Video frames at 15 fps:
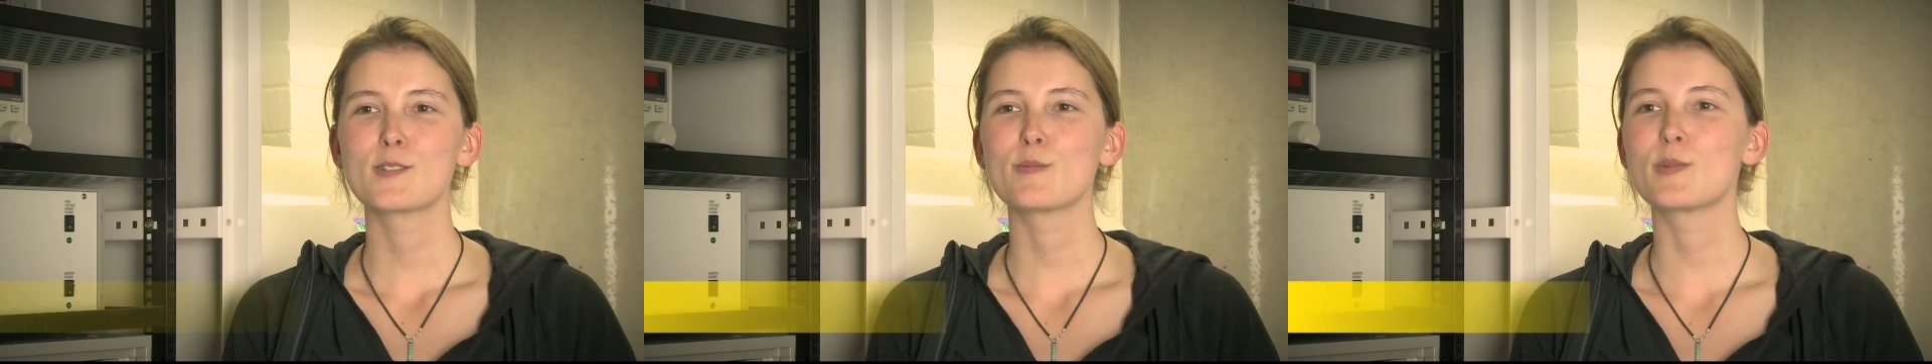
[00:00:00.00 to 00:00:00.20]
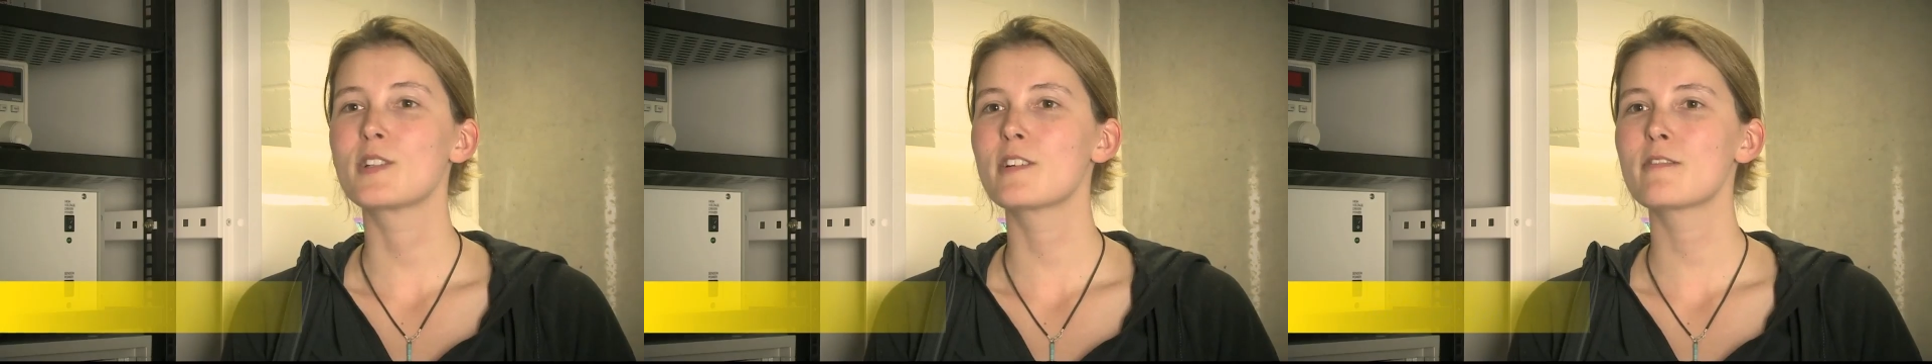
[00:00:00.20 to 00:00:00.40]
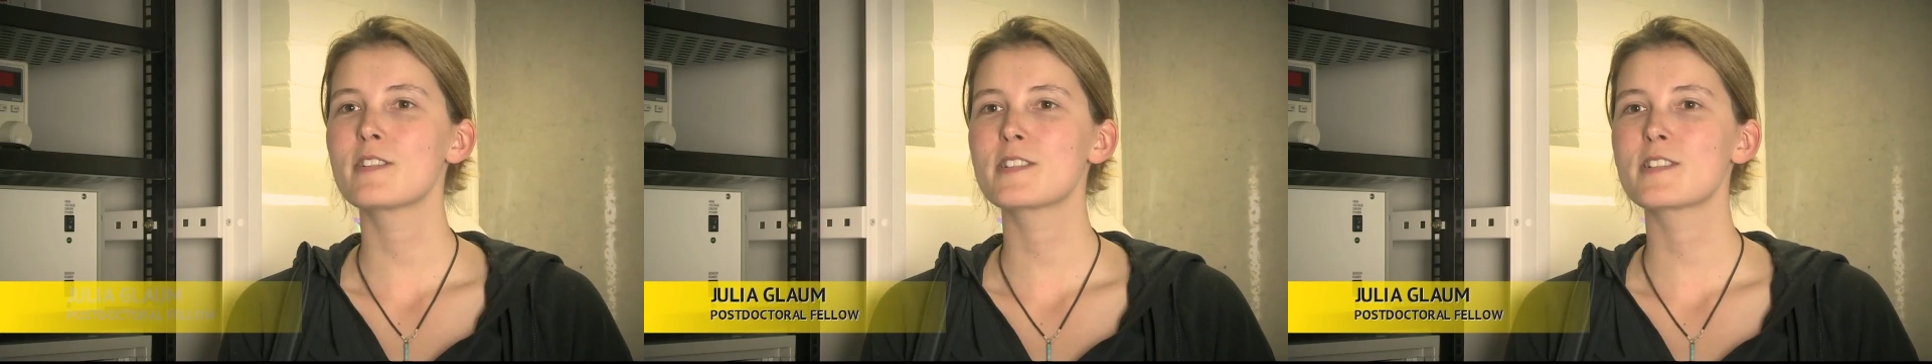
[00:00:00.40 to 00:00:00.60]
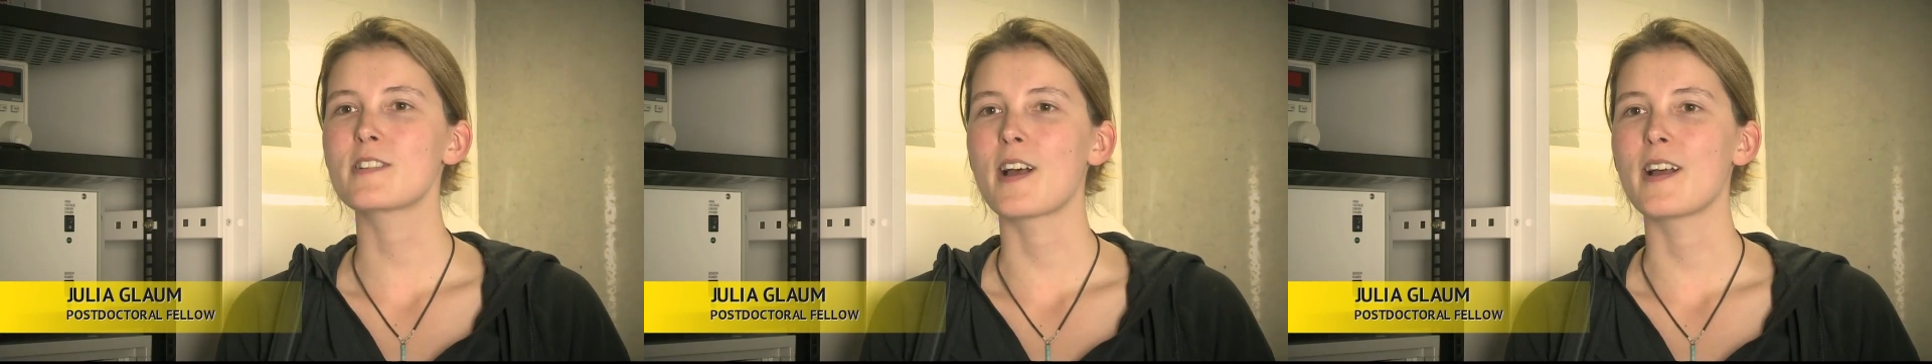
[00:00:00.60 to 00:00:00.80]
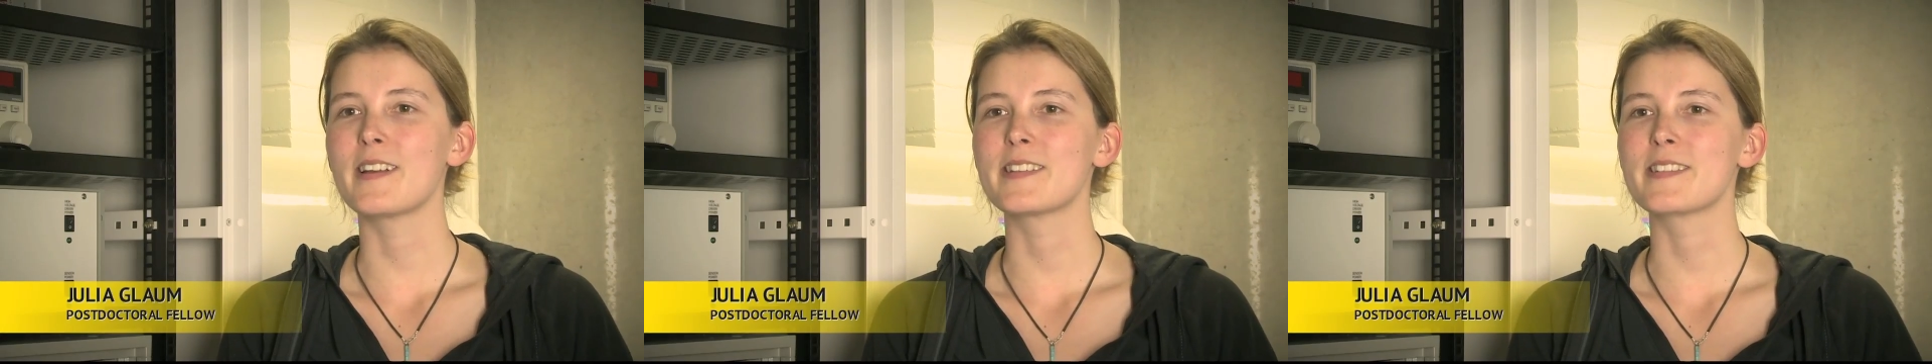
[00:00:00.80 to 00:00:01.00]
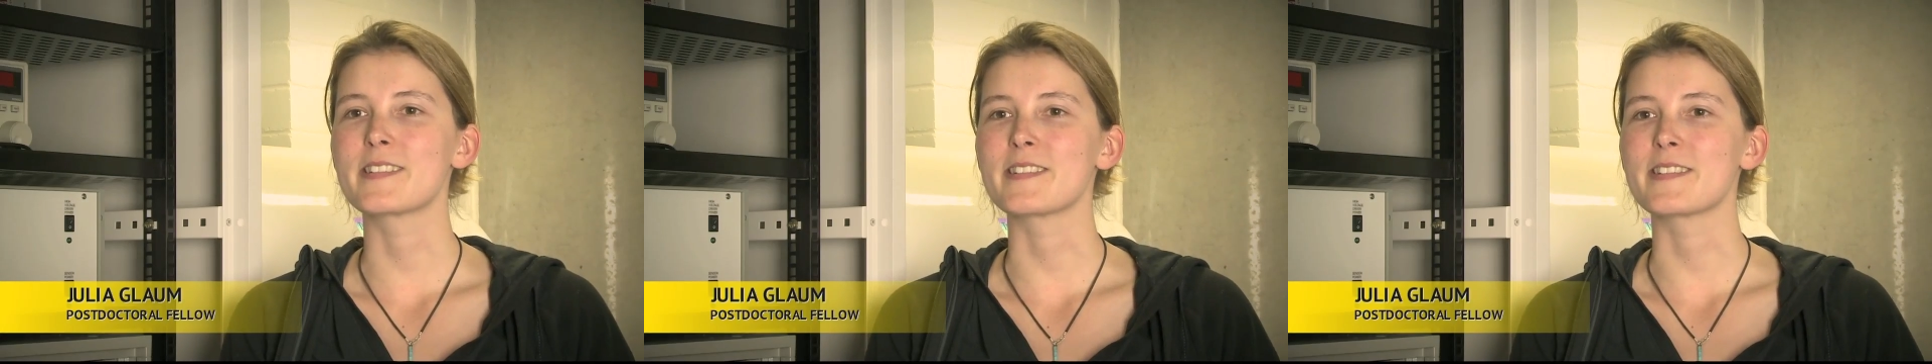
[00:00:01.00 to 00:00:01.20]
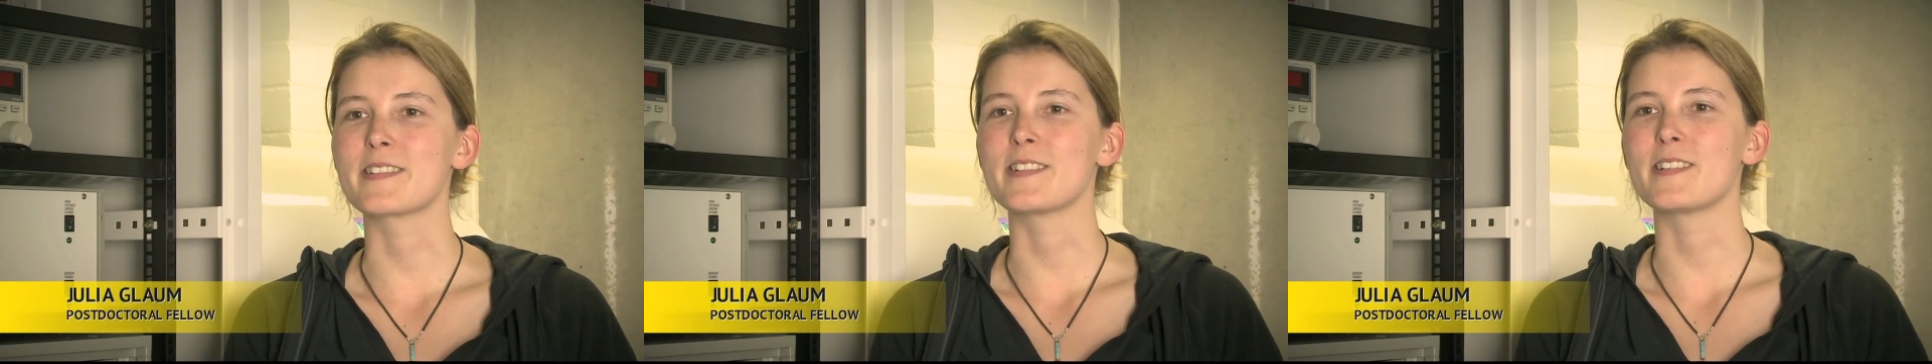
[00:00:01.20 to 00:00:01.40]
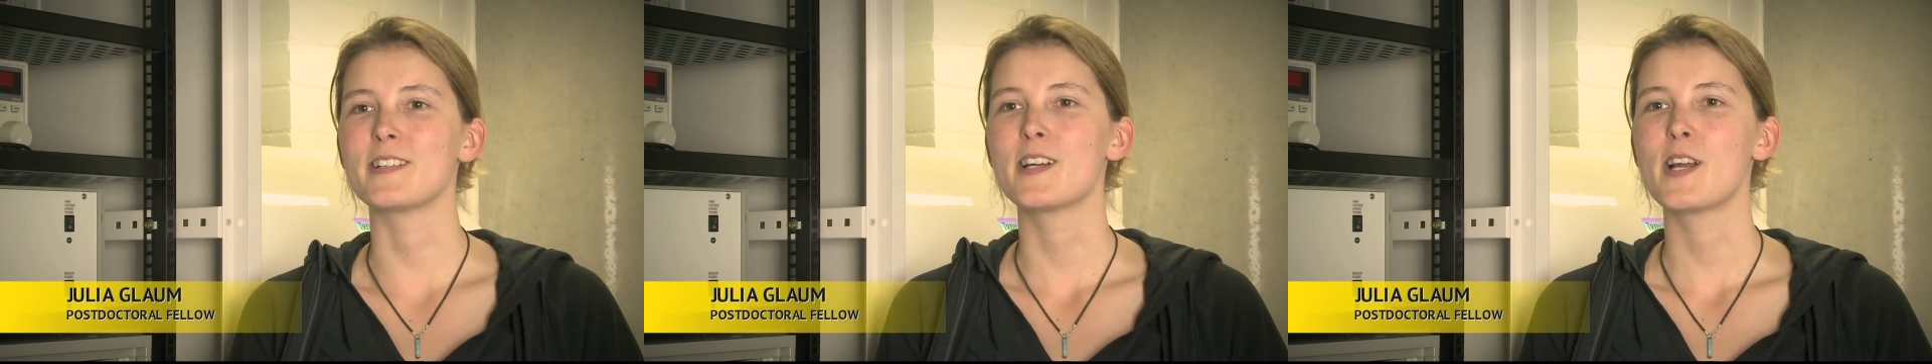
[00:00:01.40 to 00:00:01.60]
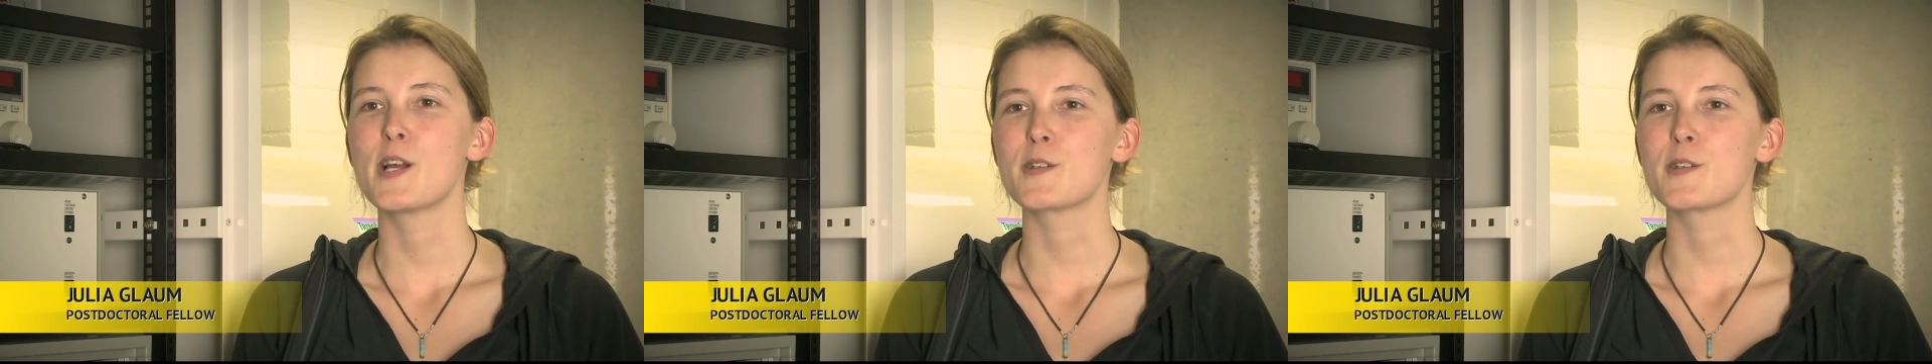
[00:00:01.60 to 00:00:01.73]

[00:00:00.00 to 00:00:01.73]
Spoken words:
So material science is the